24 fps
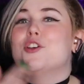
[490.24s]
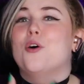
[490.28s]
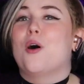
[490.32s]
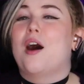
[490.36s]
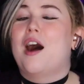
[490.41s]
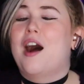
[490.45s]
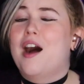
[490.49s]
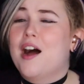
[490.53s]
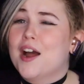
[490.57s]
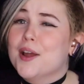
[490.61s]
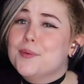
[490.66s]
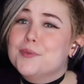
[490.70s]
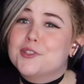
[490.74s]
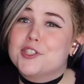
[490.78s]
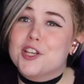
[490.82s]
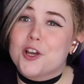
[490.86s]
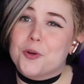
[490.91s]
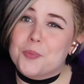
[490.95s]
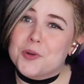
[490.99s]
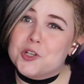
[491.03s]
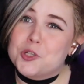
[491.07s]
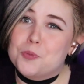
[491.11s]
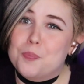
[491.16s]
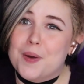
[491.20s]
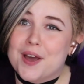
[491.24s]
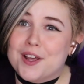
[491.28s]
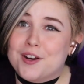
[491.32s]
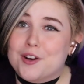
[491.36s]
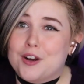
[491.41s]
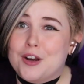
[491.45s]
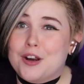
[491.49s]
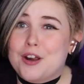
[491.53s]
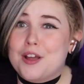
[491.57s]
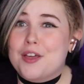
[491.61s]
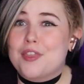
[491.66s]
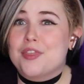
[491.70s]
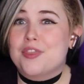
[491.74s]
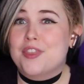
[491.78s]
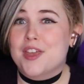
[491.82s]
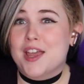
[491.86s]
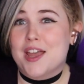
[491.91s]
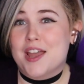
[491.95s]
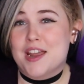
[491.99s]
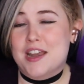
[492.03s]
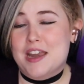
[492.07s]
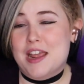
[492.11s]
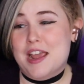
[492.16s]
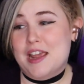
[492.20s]
So I'm so much better
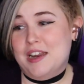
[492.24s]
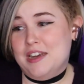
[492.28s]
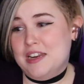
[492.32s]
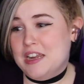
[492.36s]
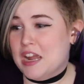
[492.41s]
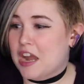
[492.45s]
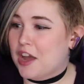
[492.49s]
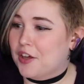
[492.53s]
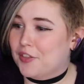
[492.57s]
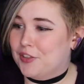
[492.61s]
than any